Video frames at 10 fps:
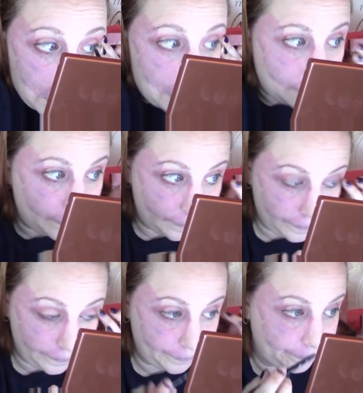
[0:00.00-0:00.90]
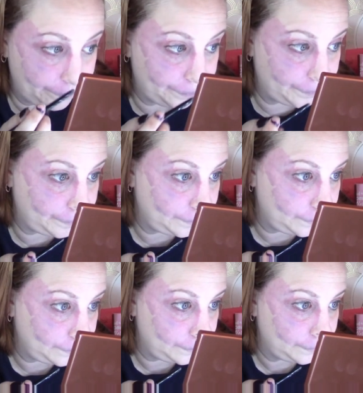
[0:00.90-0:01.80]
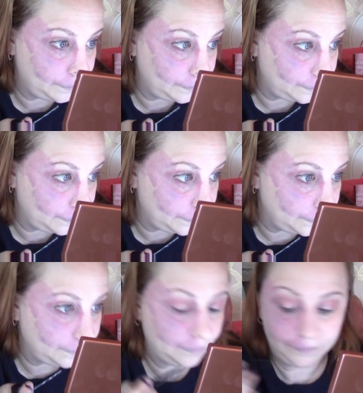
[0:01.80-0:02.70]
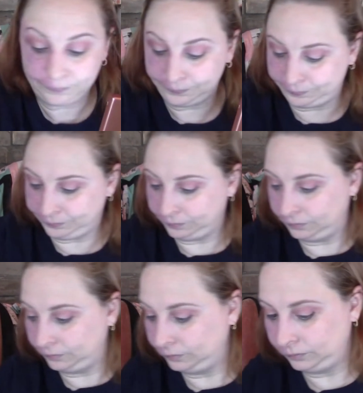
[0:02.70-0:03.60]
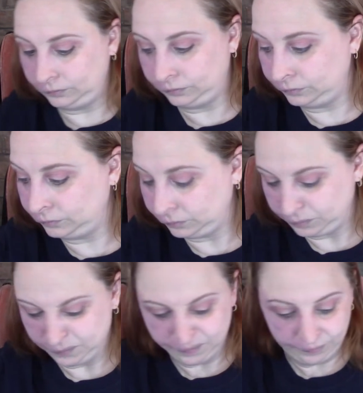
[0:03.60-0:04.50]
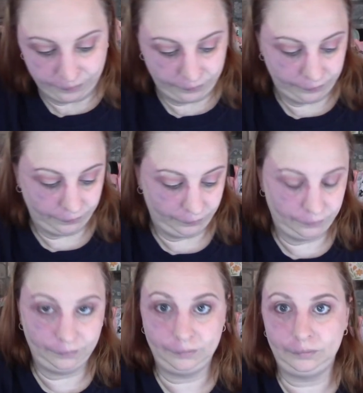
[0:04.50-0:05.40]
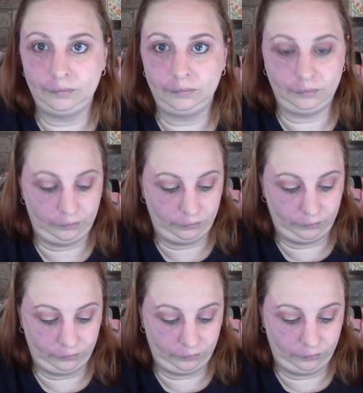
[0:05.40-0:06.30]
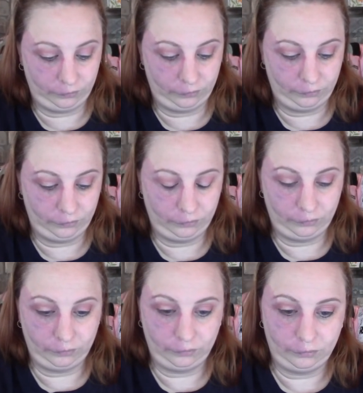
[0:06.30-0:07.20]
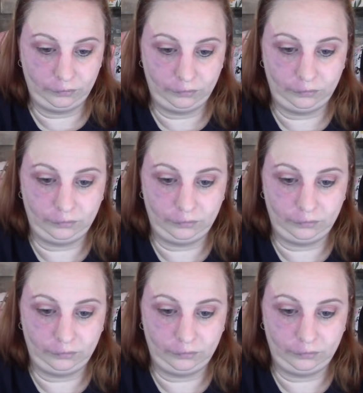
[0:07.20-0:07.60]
Nothing is said.